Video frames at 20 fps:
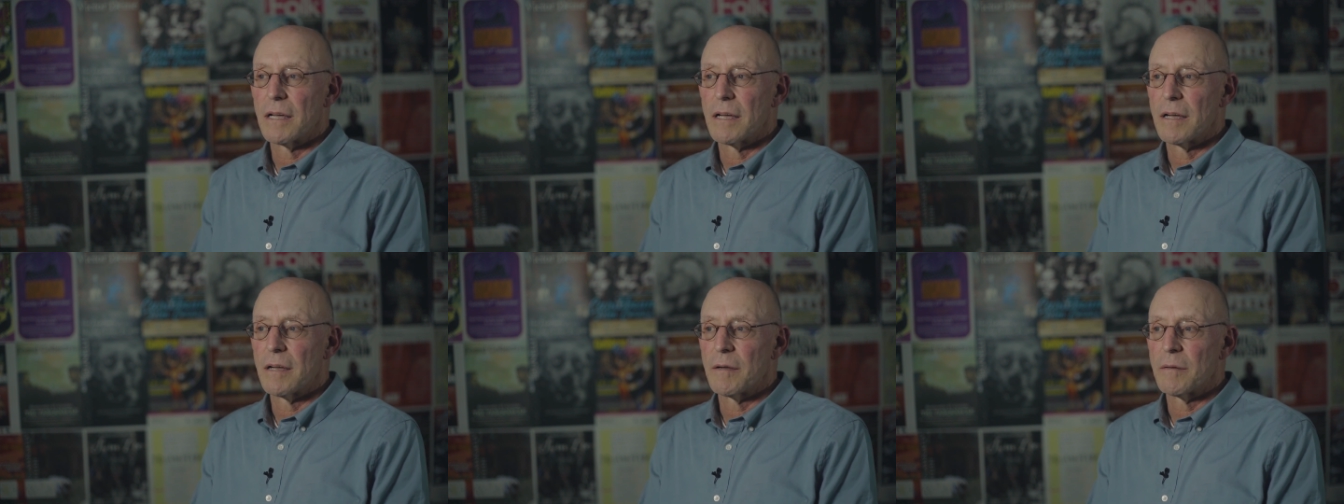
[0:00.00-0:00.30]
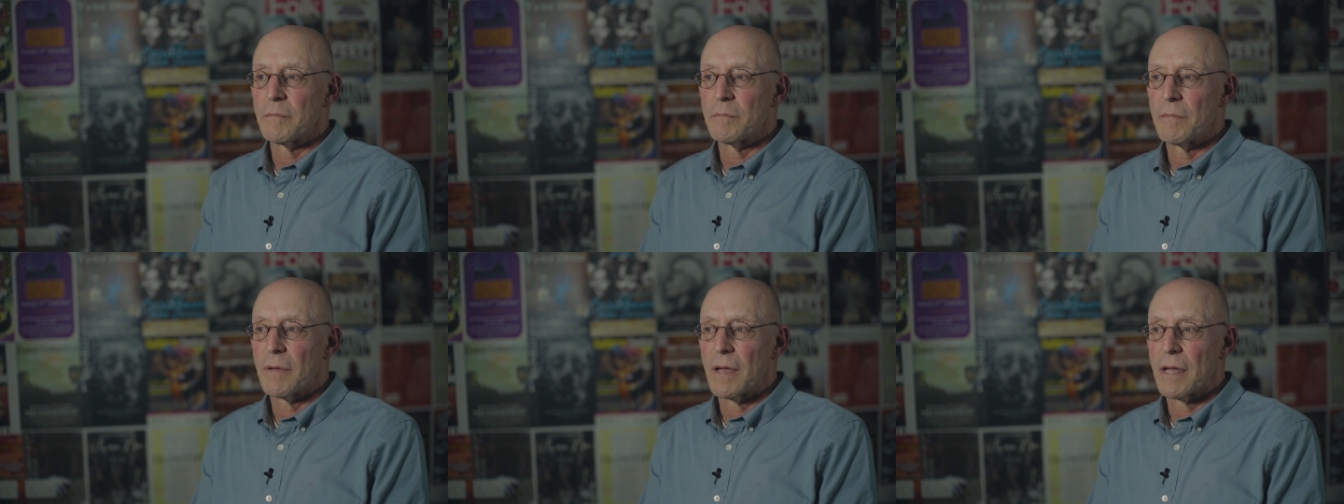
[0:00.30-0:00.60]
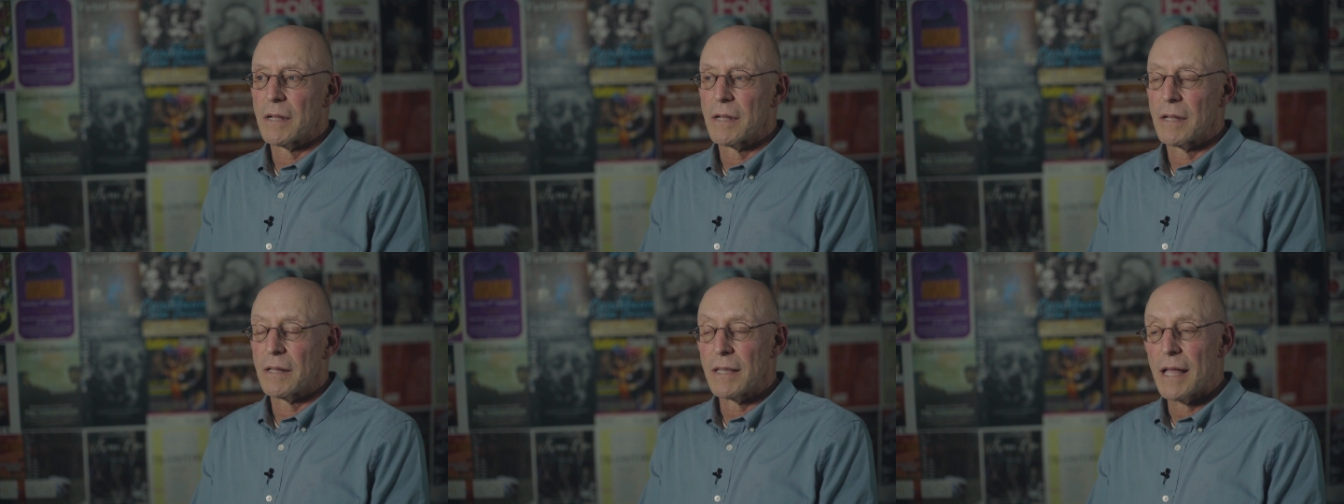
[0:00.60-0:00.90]
um,
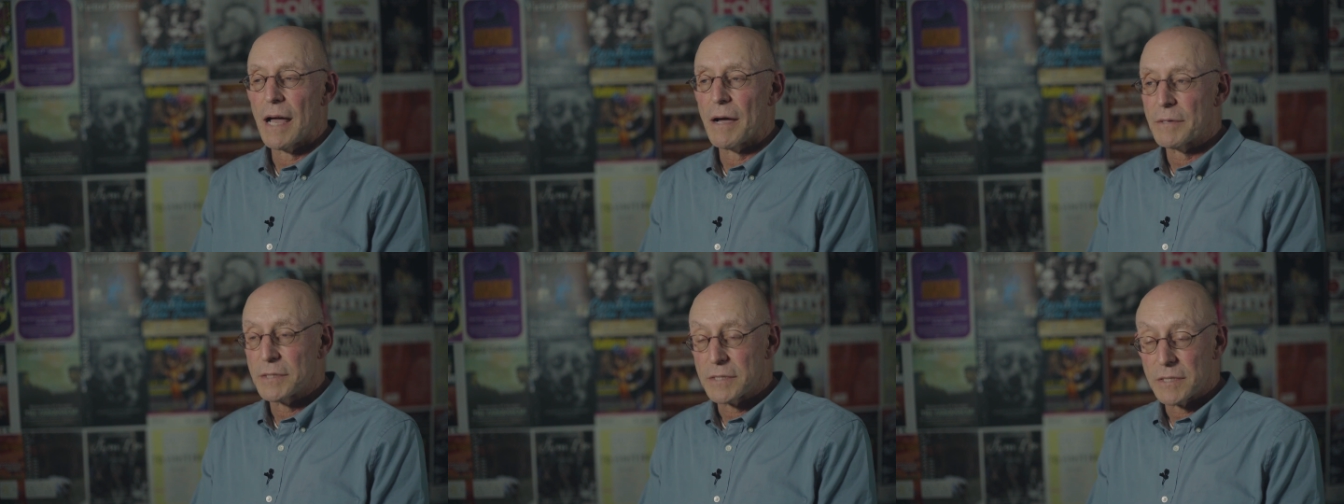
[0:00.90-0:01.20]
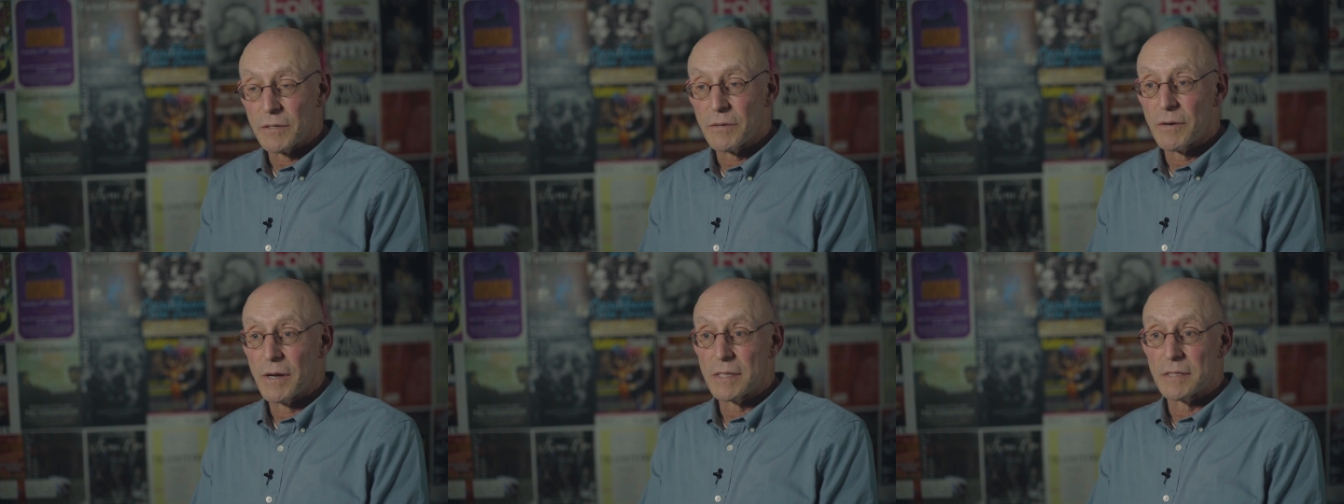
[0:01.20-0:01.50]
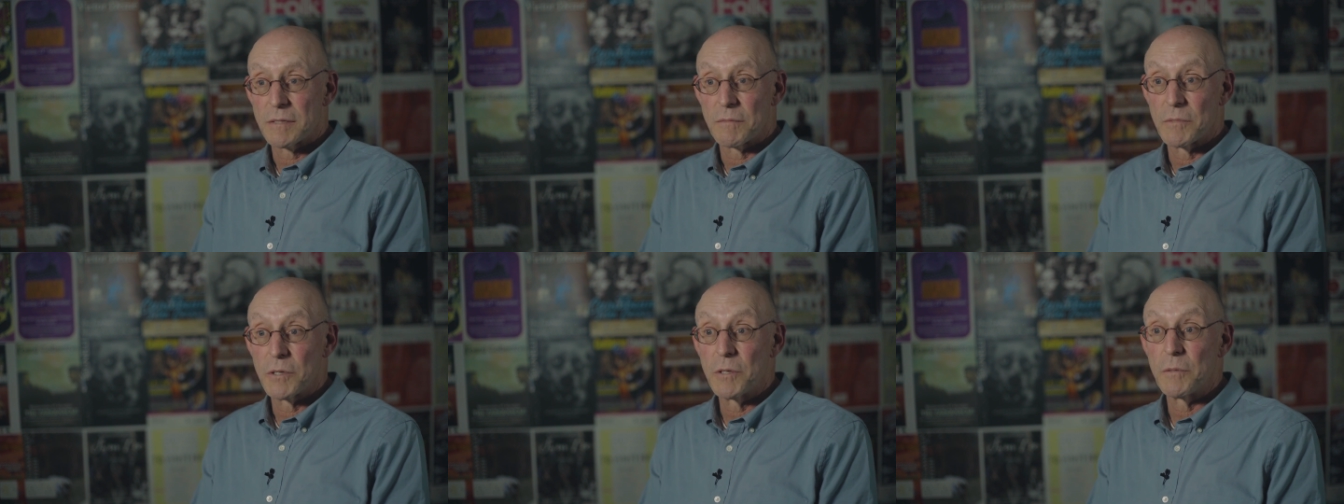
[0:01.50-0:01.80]
and allow us to
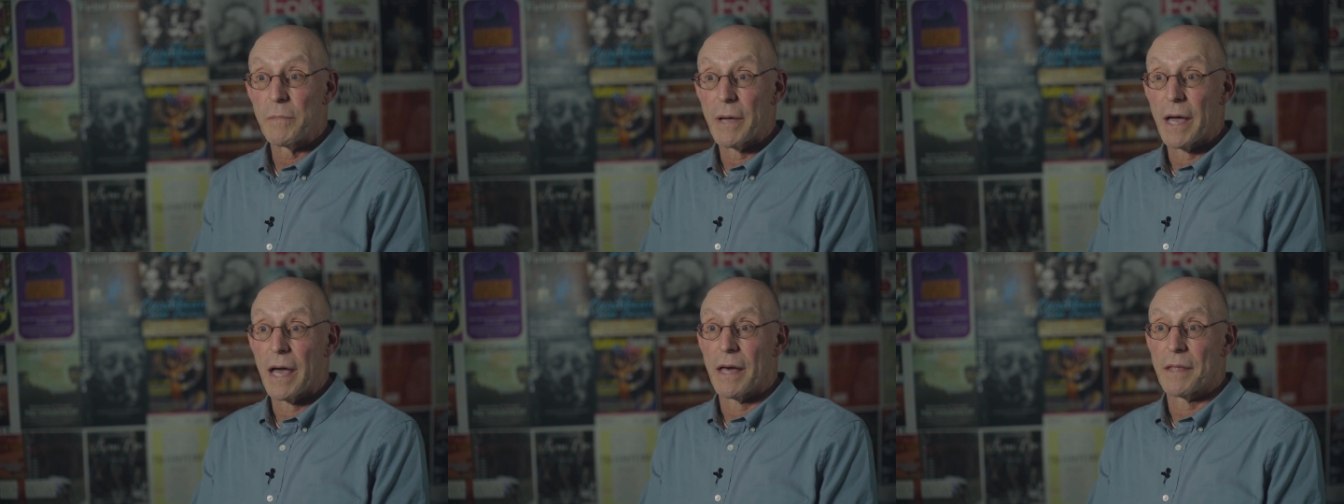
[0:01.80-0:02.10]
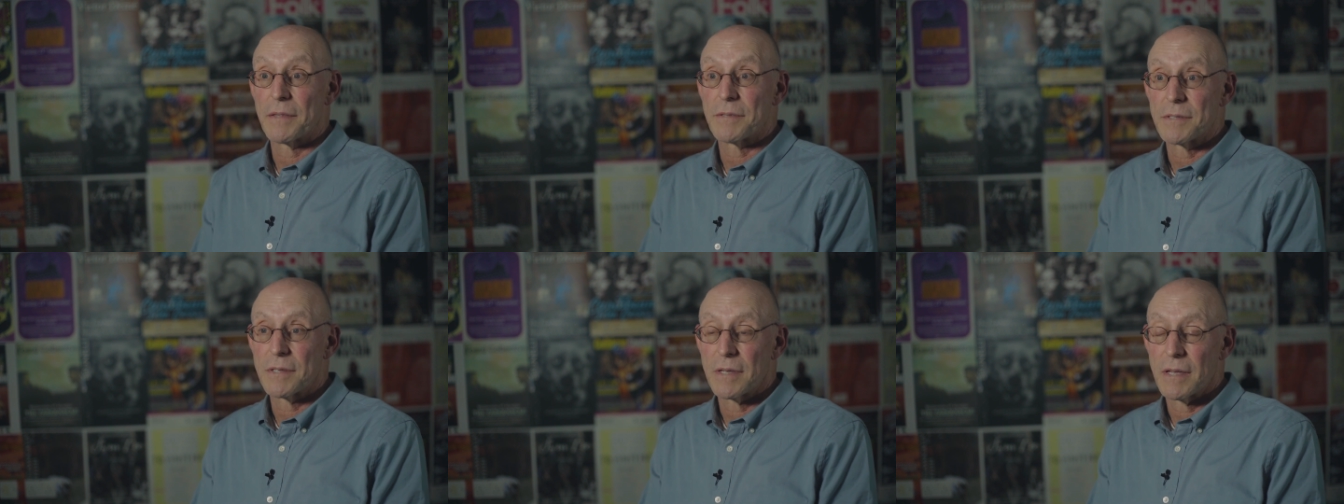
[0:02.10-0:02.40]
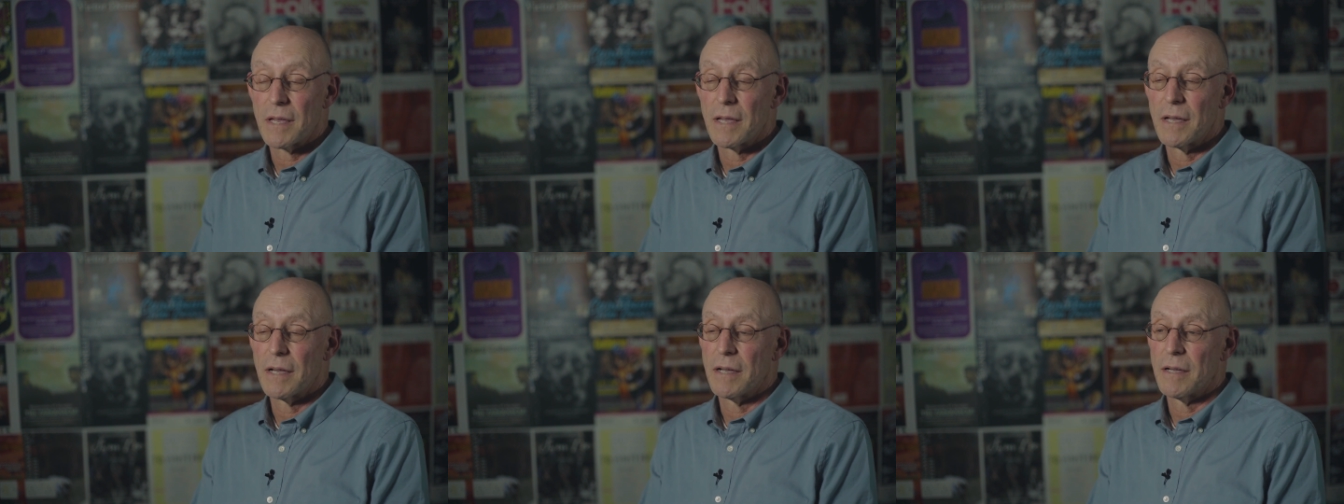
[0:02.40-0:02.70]
create some new paths.
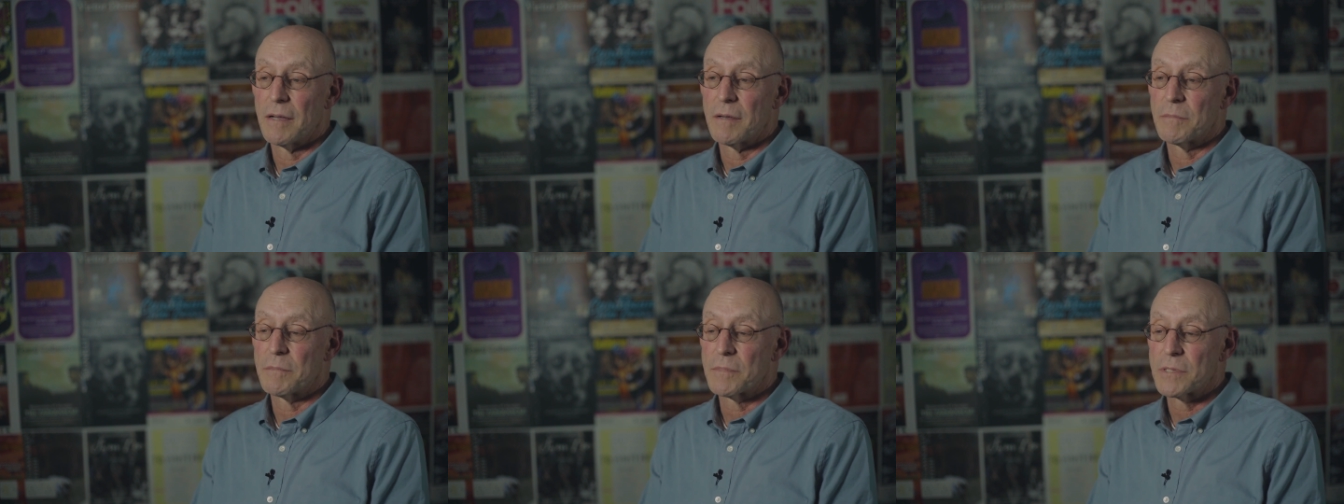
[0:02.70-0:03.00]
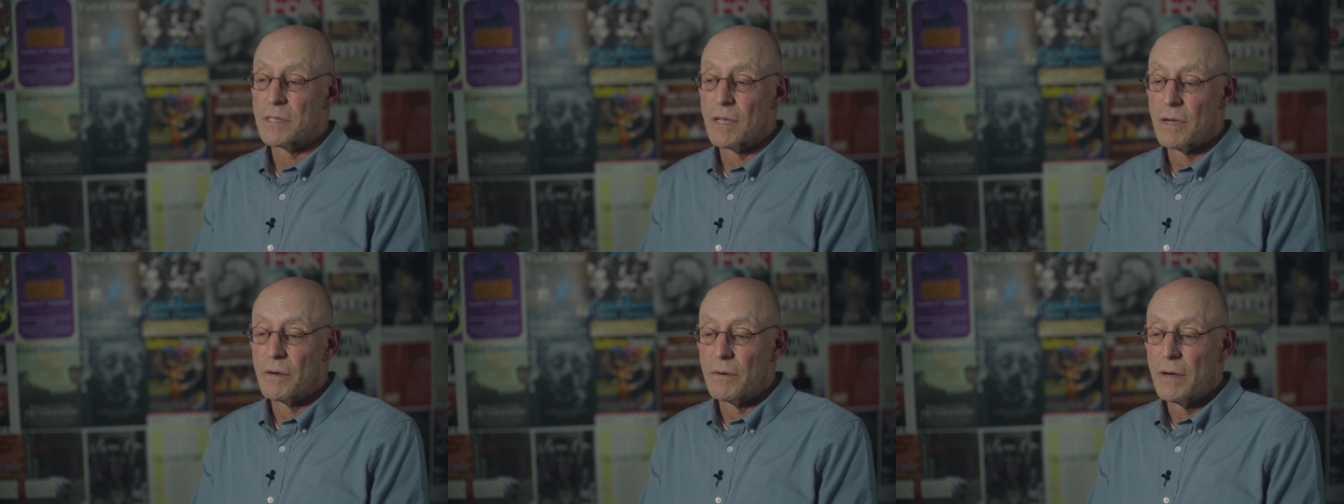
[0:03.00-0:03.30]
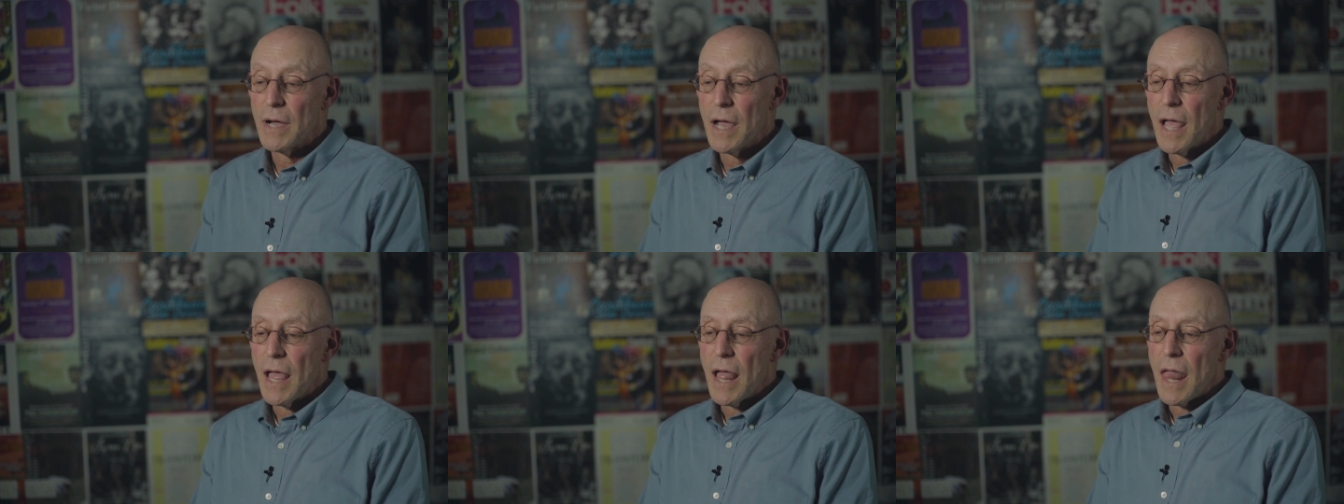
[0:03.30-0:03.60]
Um,
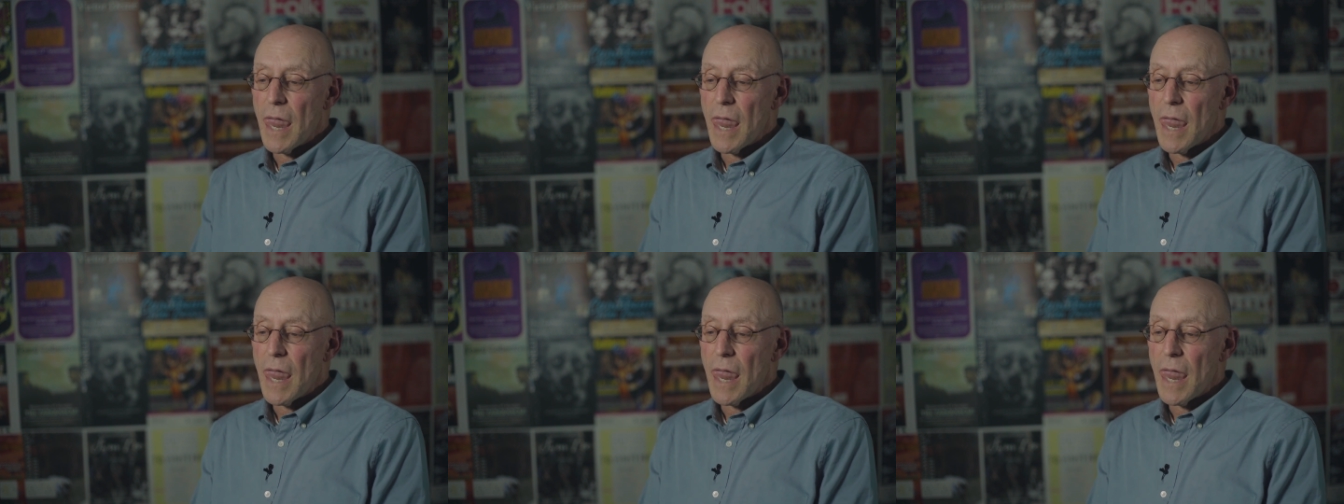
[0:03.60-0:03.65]
so